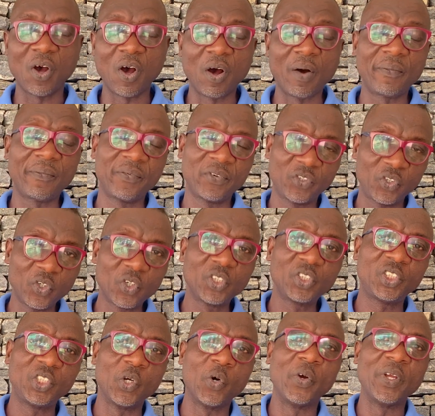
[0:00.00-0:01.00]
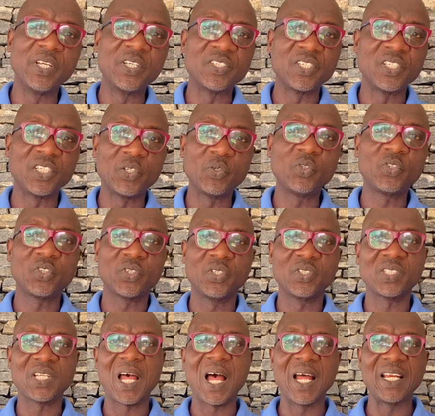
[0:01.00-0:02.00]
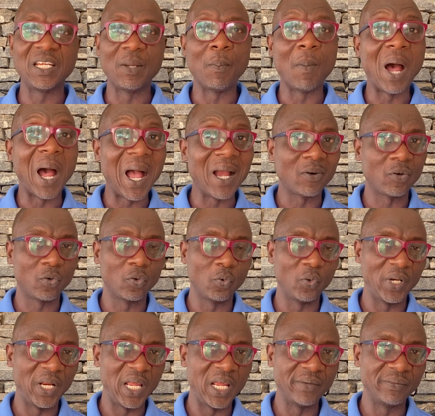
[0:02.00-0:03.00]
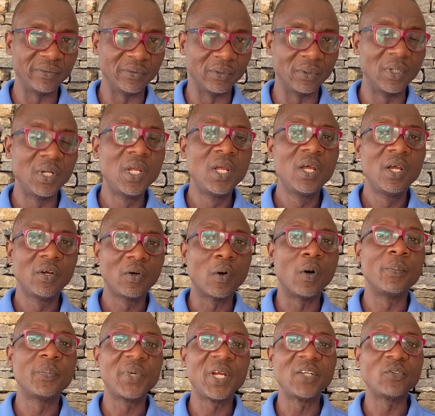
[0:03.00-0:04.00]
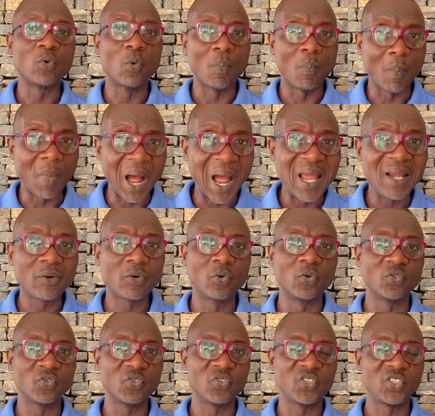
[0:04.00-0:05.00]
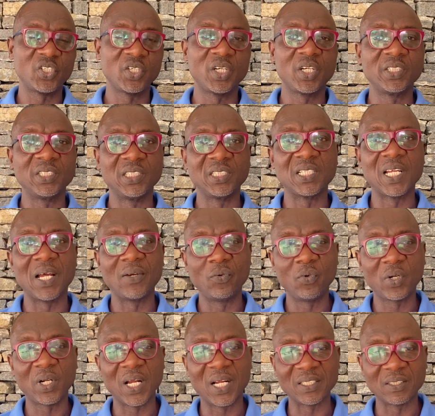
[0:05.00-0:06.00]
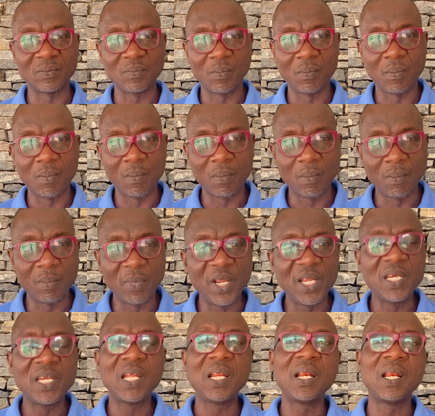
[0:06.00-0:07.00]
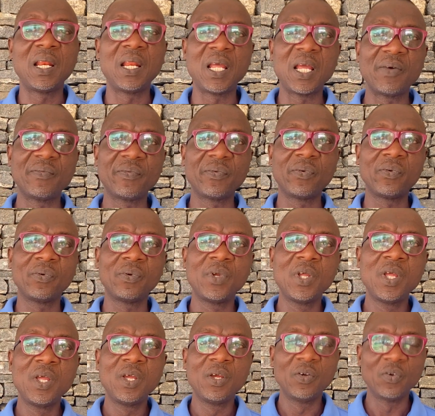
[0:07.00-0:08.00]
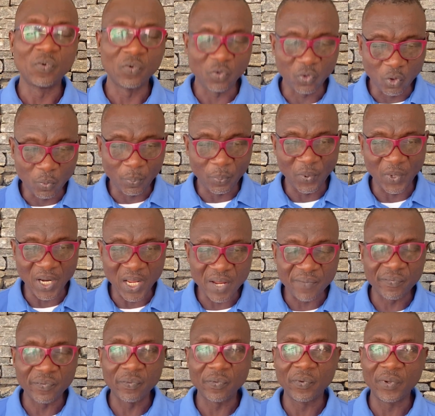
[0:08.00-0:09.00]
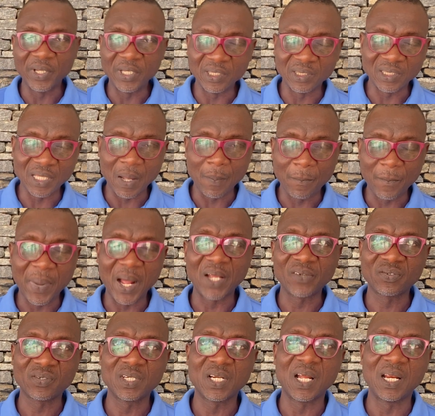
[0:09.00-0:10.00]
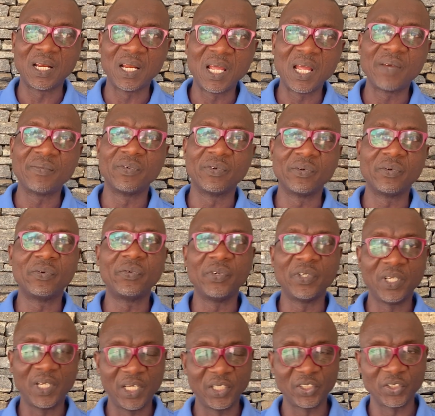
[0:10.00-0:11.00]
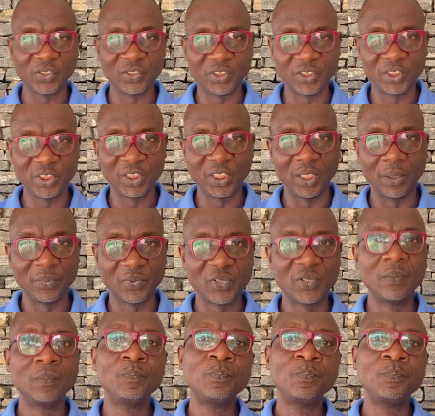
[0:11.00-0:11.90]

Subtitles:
of social institutions at the macro level, compared to micro sociologists that look at many level, group level, interpersonal level relationships.